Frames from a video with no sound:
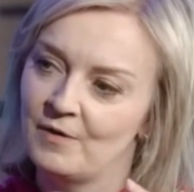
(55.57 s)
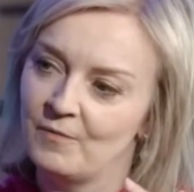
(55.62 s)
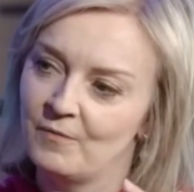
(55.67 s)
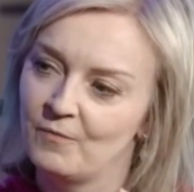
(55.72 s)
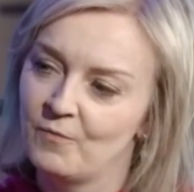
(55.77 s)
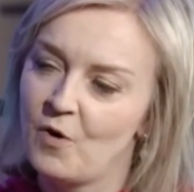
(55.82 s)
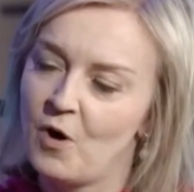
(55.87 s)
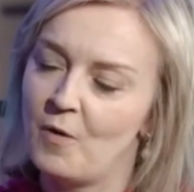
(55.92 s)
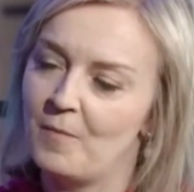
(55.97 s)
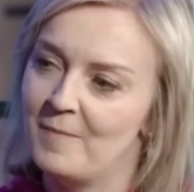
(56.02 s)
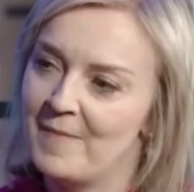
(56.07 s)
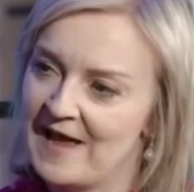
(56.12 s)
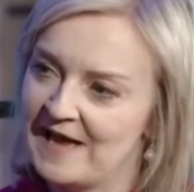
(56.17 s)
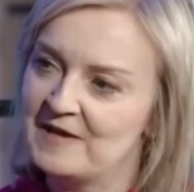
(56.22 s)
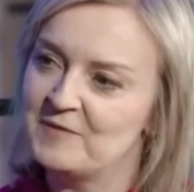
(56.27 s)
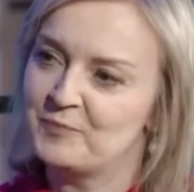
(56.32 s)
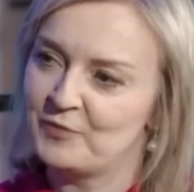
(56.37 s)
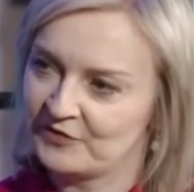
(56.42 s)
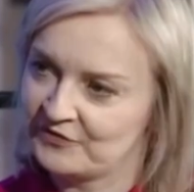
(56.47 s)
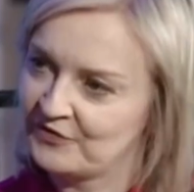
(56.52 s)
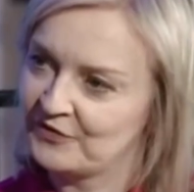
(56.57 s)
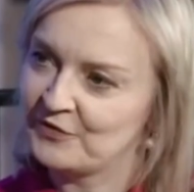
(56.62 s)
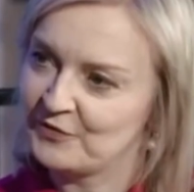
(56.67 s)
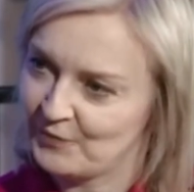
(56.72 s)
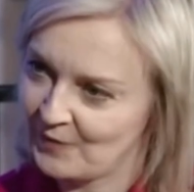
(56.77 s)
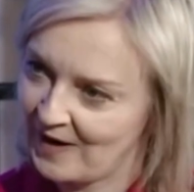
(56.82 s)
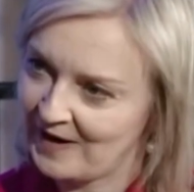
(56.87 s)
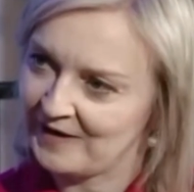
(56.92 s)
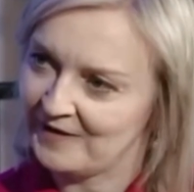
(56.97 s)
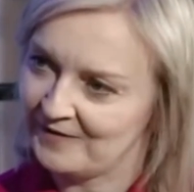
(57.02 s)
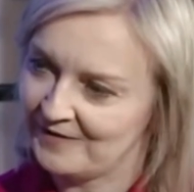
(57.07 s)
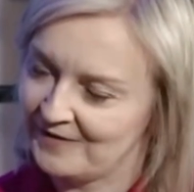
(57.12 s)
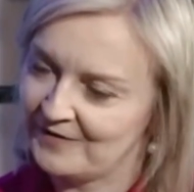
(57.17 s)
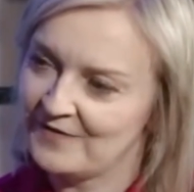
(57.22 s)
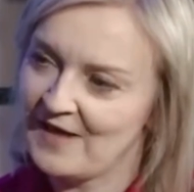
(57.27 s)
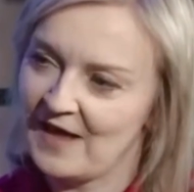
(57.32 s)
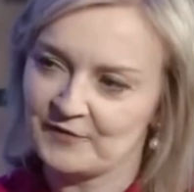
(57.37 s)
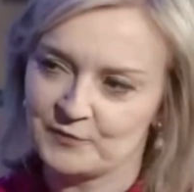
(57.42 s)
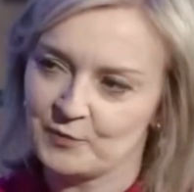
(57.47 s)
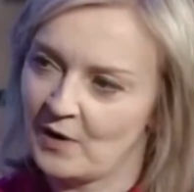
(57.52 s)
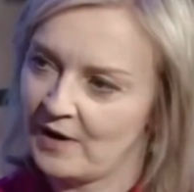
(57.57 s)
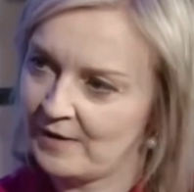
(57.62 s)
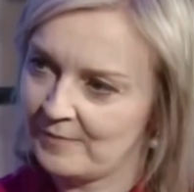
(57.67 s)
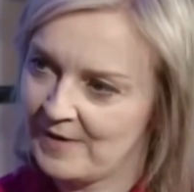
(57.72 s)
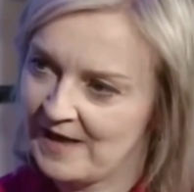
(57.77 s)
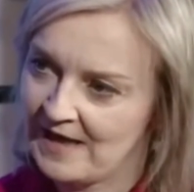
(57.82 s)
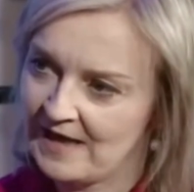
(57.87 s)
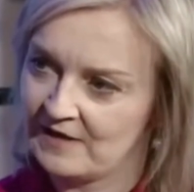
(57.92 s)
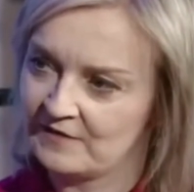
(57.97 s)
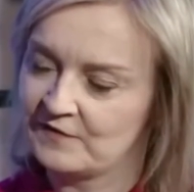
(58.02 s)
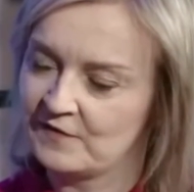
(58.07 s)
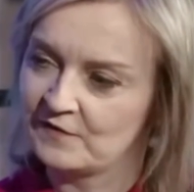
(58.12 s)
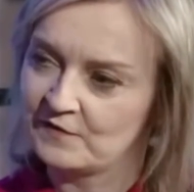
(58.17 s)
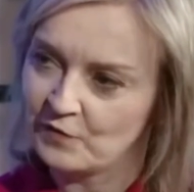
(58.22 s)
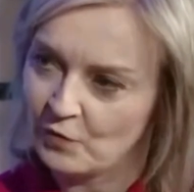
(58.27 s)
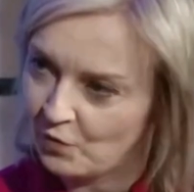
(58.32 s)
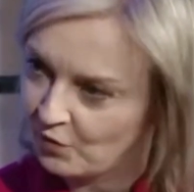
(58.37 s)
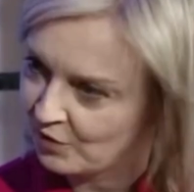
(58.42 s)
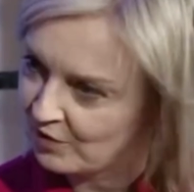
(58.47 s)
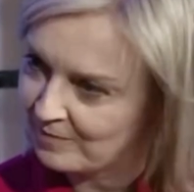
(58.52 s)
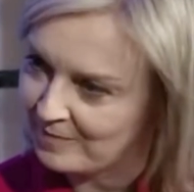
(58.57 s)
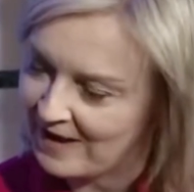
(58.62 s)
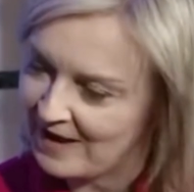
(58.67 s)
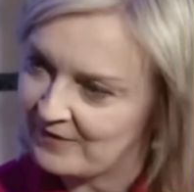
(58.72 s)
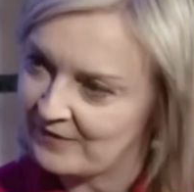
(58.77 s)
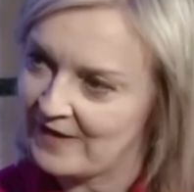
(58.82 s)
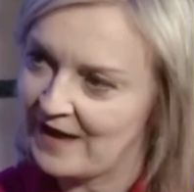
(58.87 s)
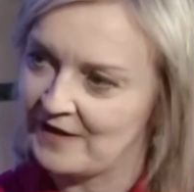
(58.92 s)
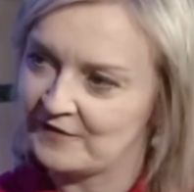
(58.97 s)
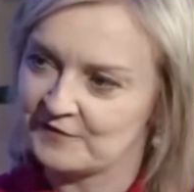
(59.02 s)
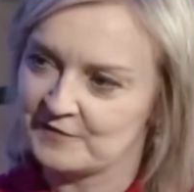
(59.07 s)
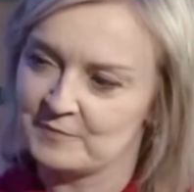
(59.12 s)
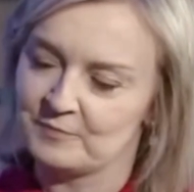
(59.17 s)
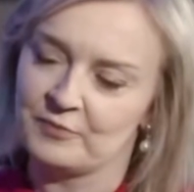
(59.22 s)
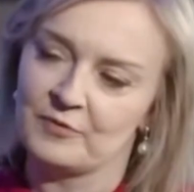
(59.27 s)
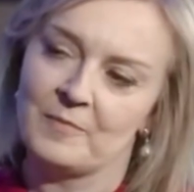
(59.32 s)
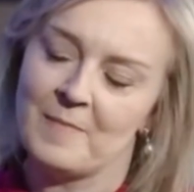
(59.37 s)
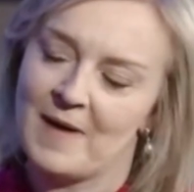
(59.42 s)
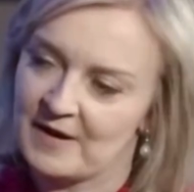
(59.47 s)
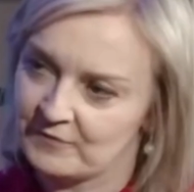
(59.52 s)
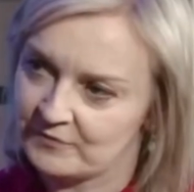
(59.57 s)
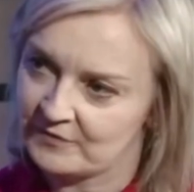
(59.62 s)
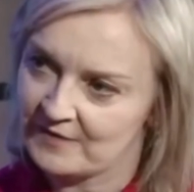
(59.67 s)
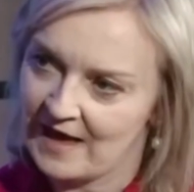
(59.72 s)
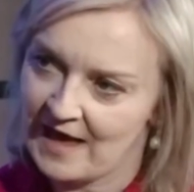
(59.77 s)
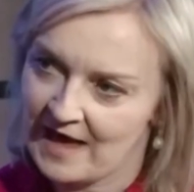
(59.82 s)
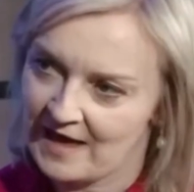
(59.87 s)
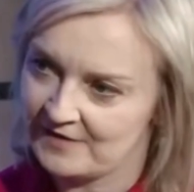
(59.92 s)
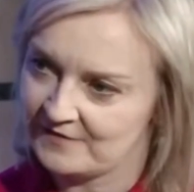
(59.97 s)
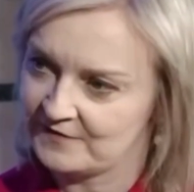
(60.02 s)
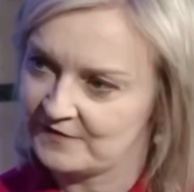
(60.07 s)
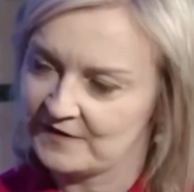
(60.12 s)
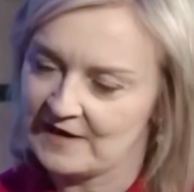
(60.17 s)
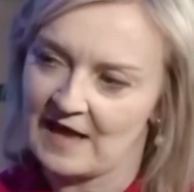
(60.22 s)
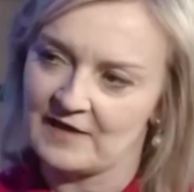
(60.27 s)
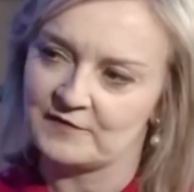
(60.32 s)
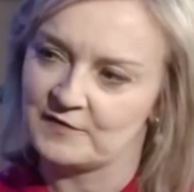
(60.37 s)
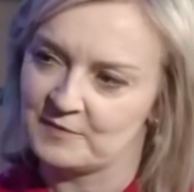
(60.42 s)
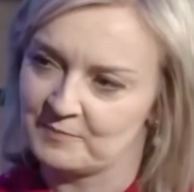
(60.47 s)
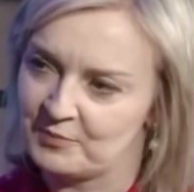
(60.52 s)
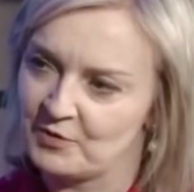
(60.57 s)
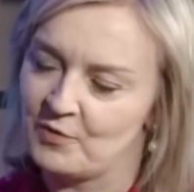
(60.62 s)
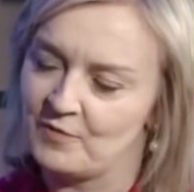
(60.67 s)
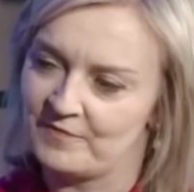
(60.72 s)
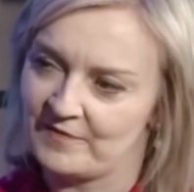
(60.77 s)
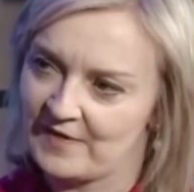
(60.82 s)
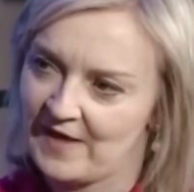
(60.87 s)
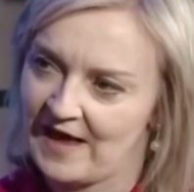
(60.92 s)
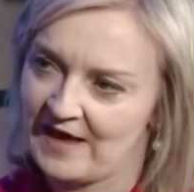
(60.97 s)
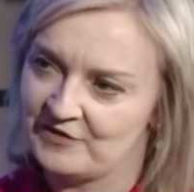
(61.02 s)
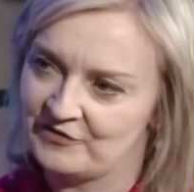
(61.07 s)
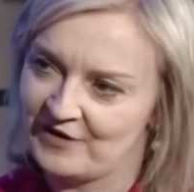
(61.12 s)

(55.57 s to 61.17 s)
what made Britain great. And that's why I'm here, to talk about that, to promote that, to get support for that